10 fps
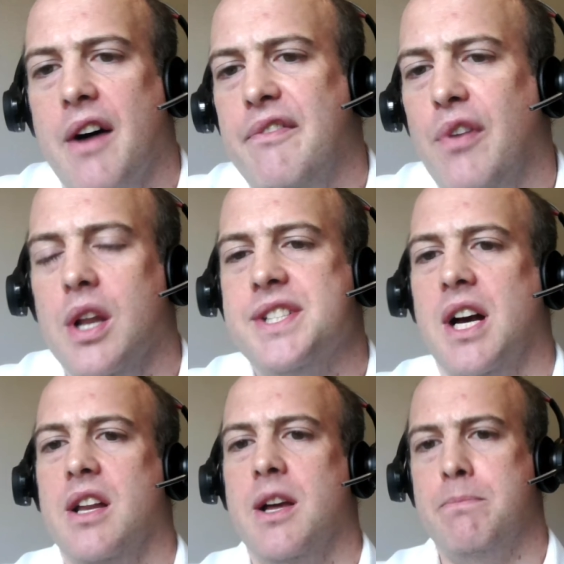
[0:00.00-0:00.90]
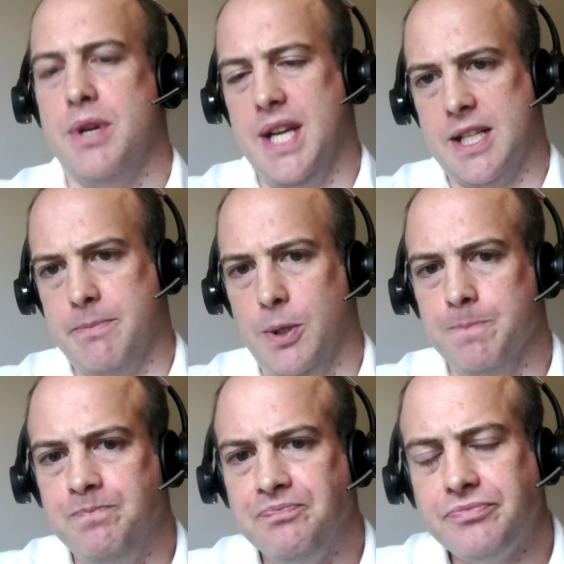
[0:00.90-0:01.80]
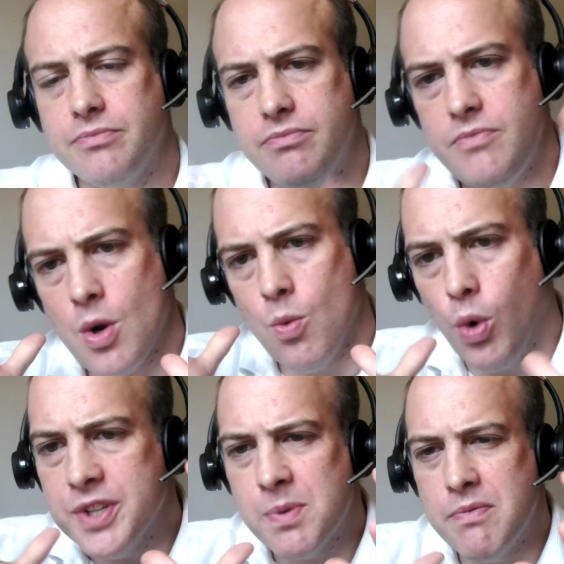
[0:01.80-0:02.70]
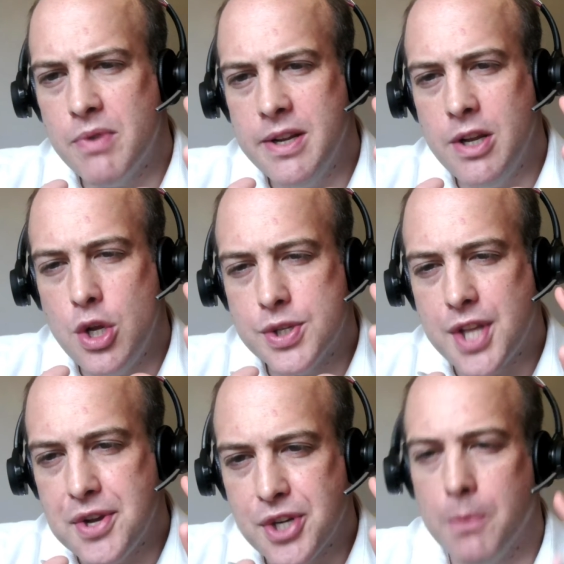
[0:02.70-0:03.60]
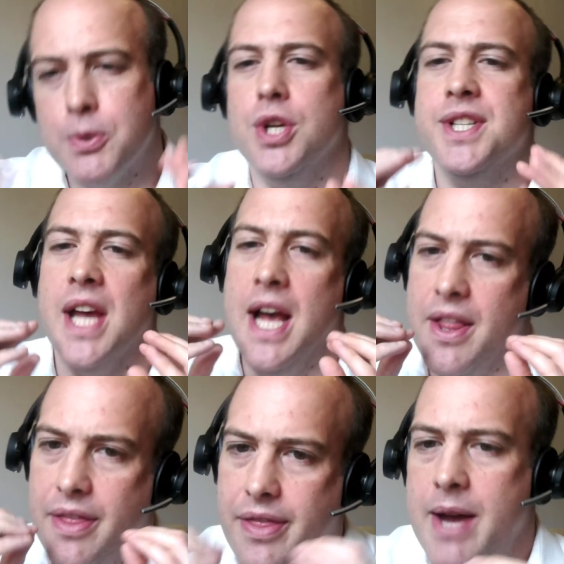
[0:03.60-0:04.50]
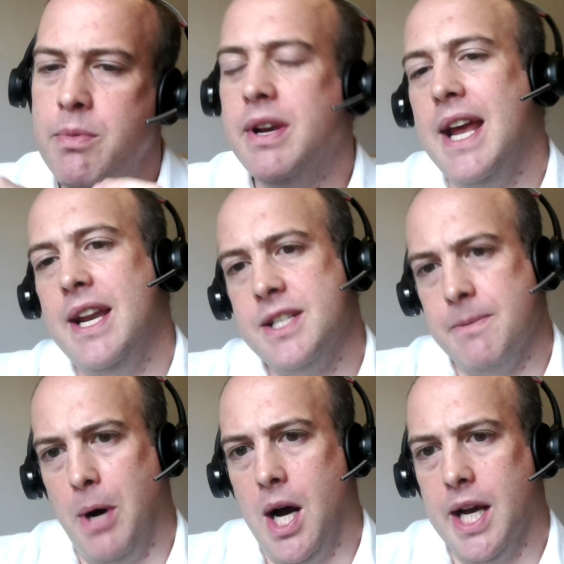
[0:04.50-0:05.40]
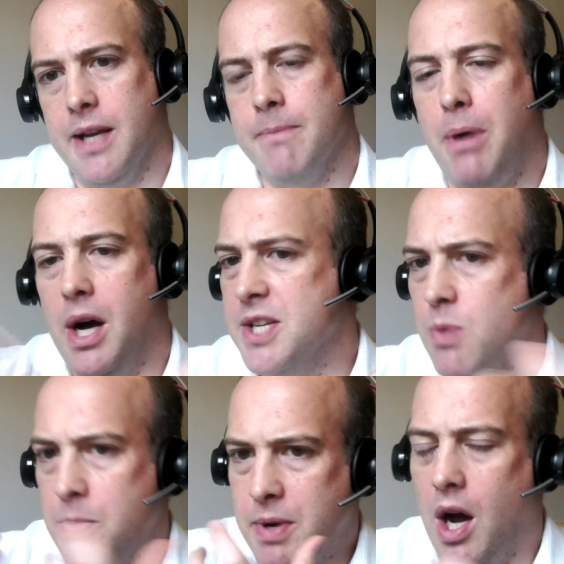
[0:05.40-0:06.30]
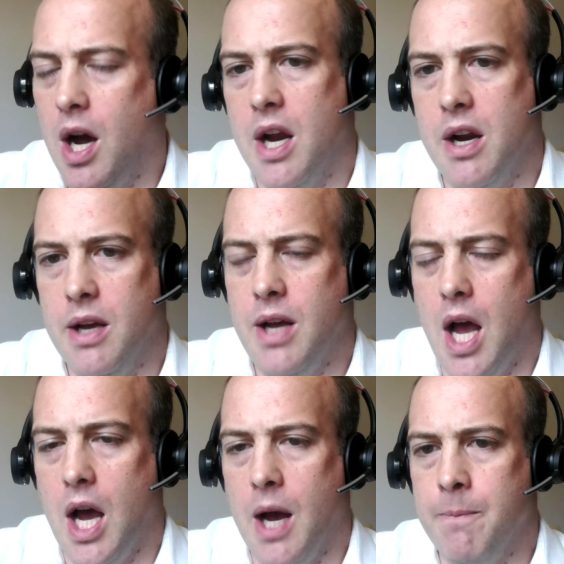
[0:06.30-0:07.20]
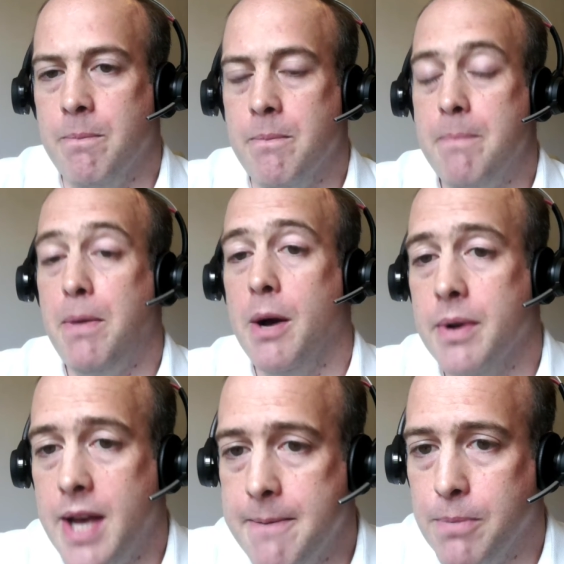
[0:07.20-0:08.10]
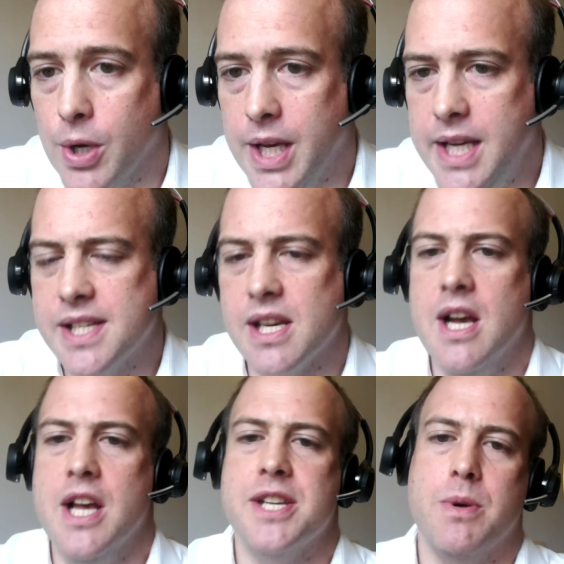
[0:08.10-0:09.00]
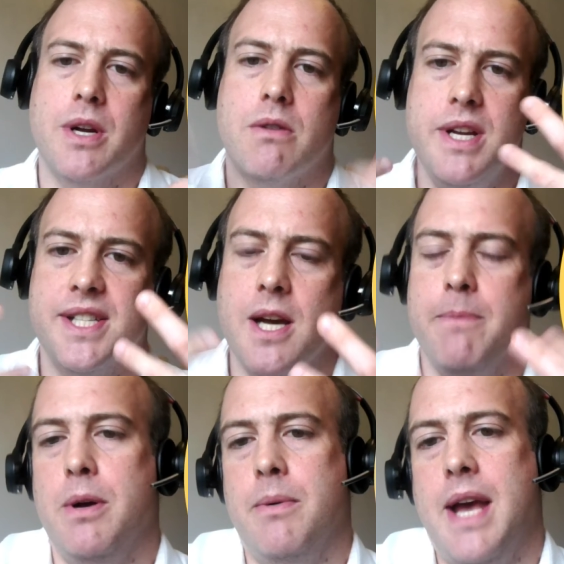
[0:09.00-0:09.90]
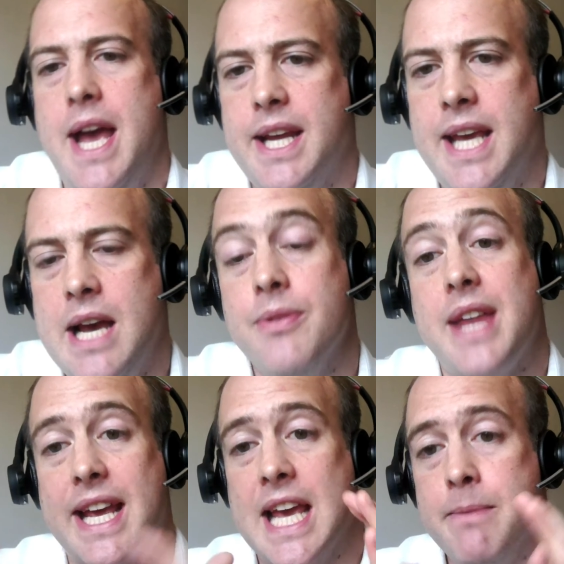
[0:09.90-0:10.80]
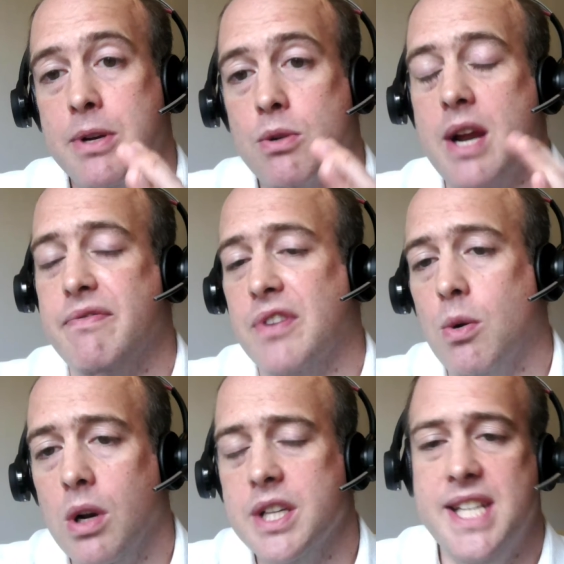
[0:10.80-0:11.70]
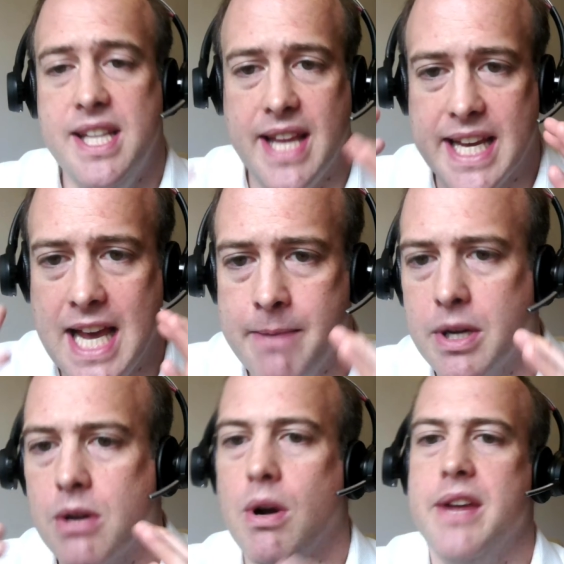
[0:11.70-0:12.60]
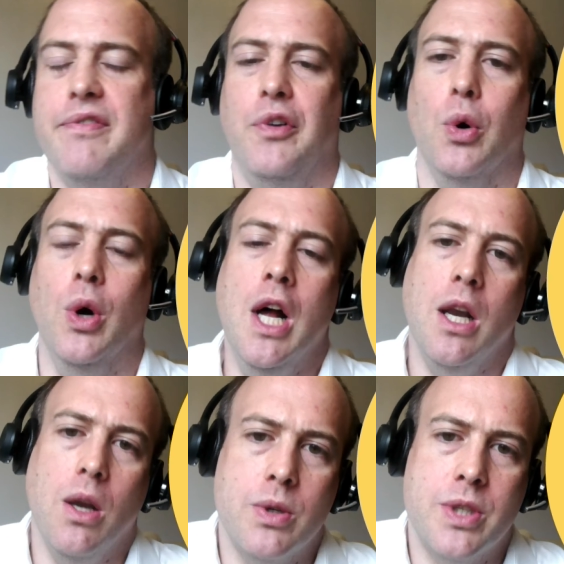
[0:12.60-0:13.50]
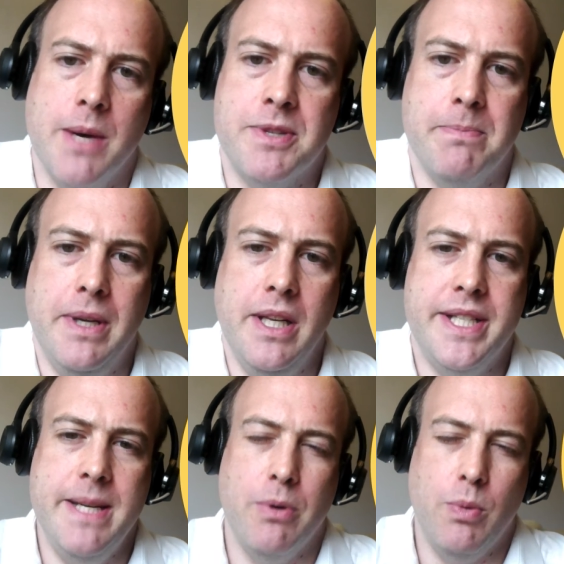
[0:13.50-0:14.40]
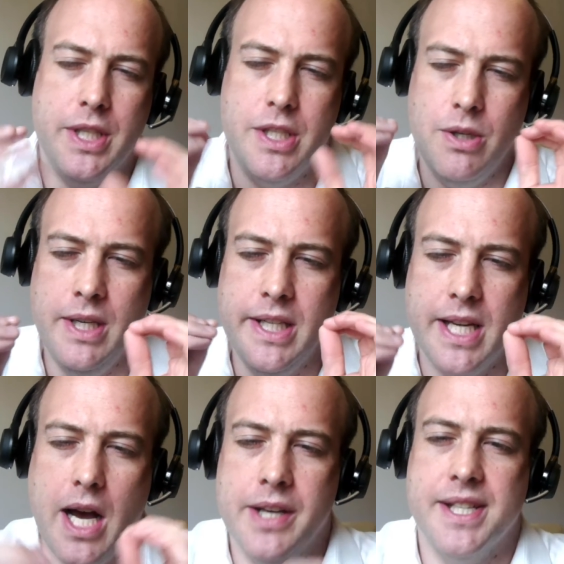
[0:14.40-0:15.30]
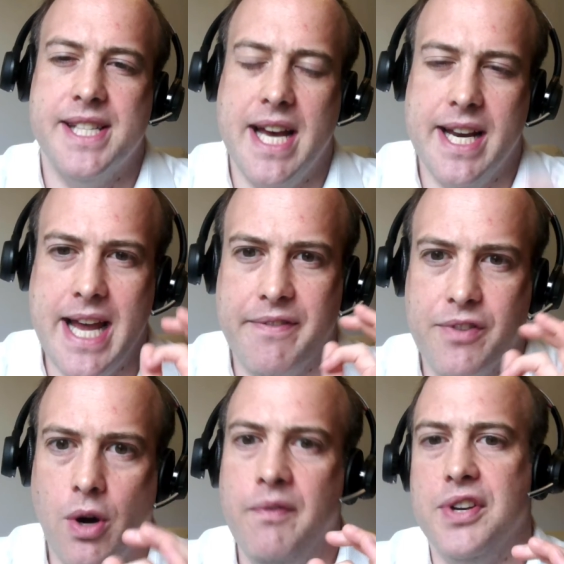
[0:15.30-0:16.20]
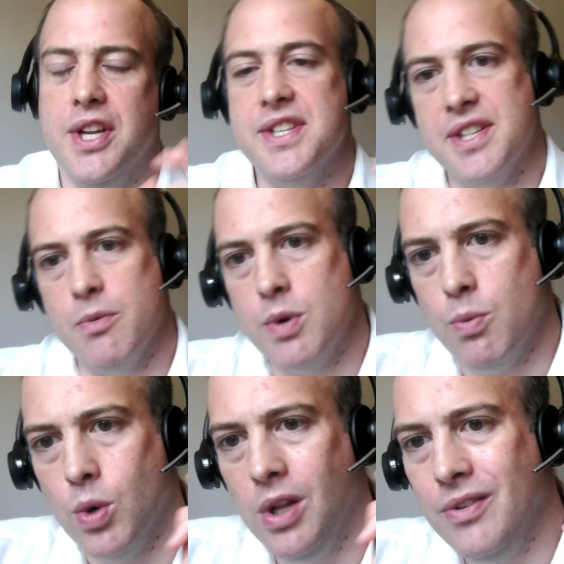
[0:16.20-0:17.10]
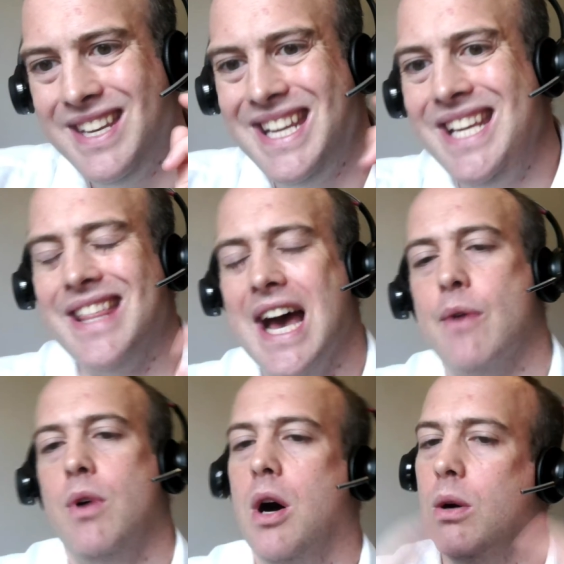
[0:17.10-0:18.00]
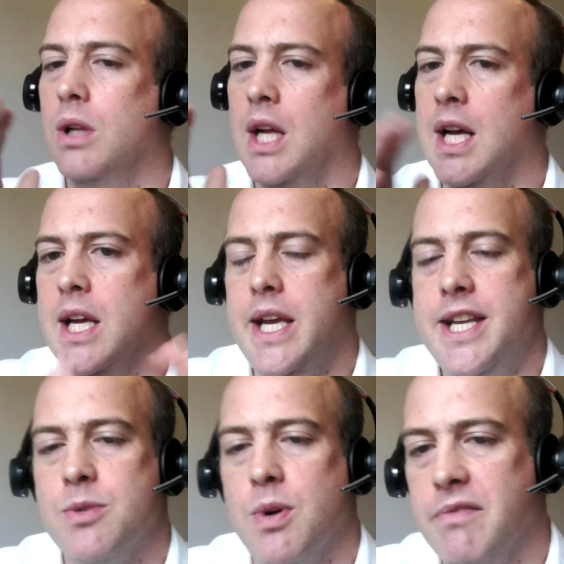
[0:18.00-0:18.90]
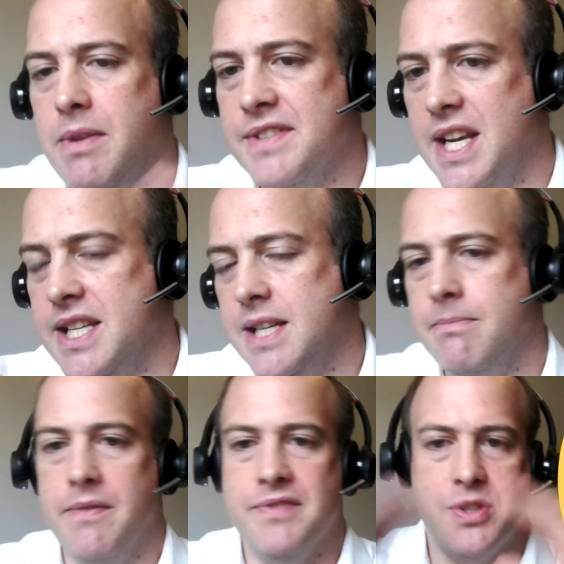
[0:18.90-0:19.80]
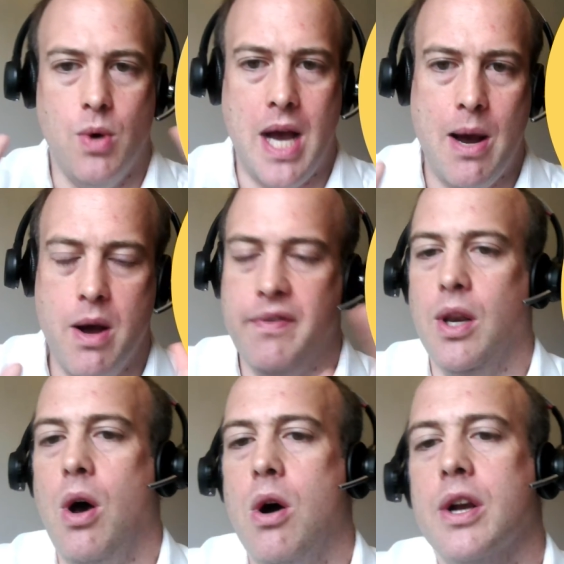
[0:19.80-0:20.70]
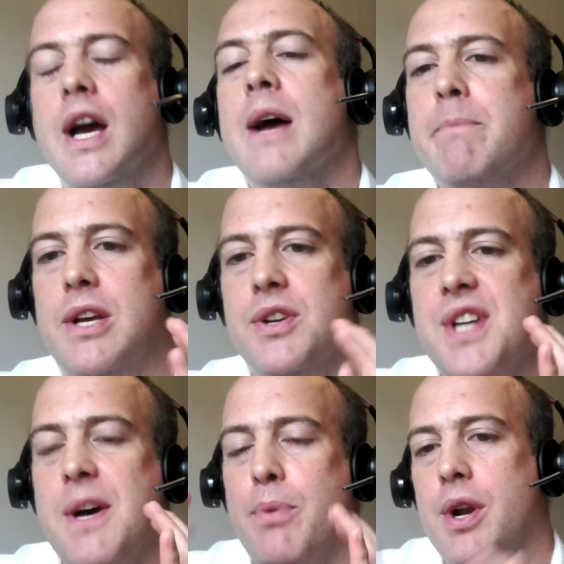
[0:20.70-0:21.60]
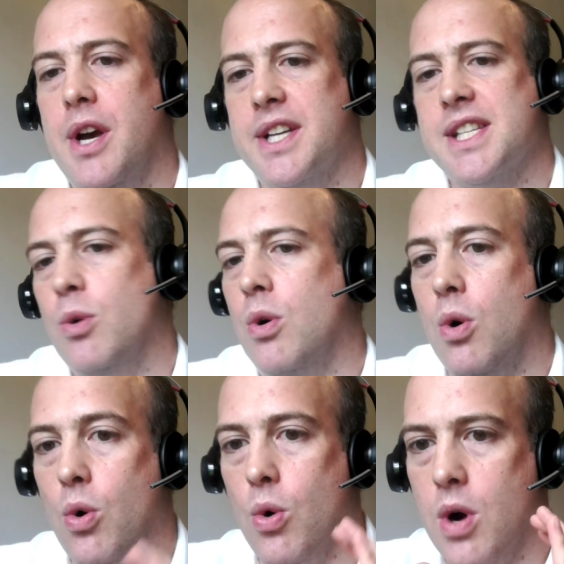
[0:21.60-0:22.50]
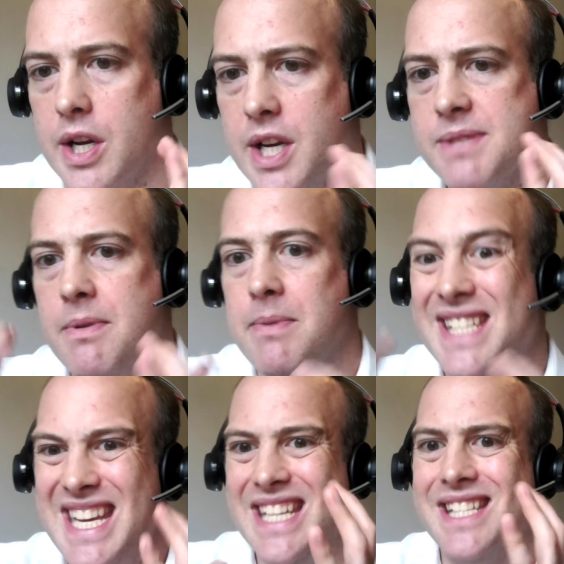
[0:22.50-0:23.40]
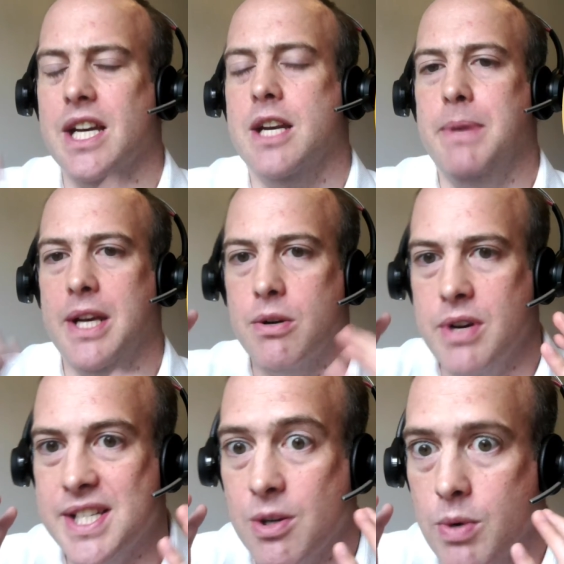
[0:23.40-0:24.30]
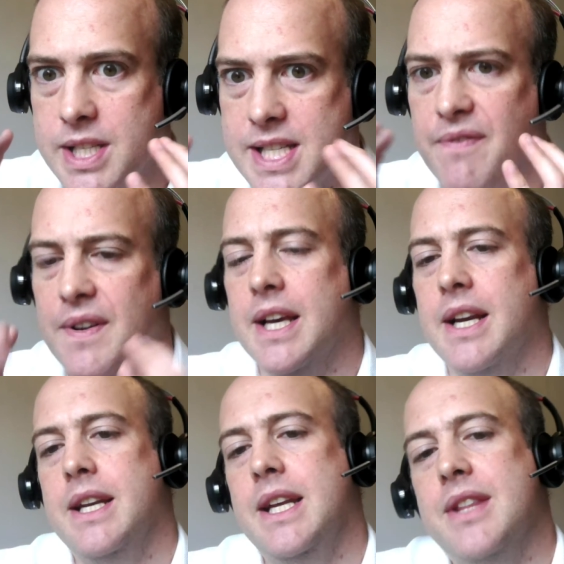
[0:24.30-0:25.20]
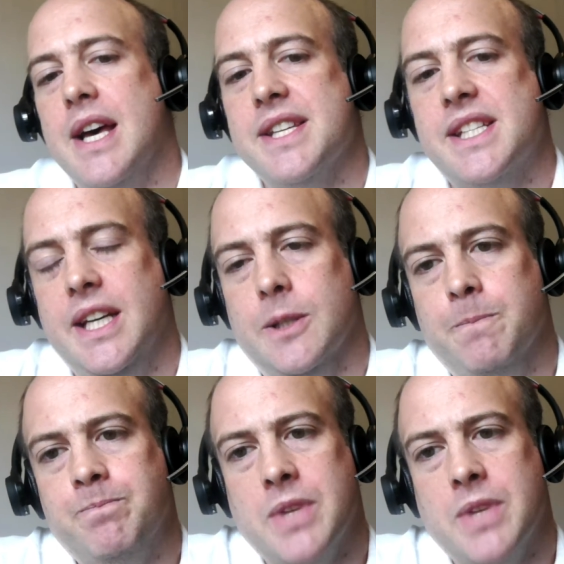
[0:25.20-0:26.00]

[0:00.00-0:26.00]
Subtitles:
volatile and unpredictable. Once we've already used those options, then we get into buy. And buy is when we hire permanent employees. So we're increasing our permanent headcount. That can be great for quality. That can be great for long-term stability. But we do need to understand and have confidence that we will need that role in 12 months, 18 months, or however long, because our products or our customer base is going to be increasing. We're definitely going to need that skill.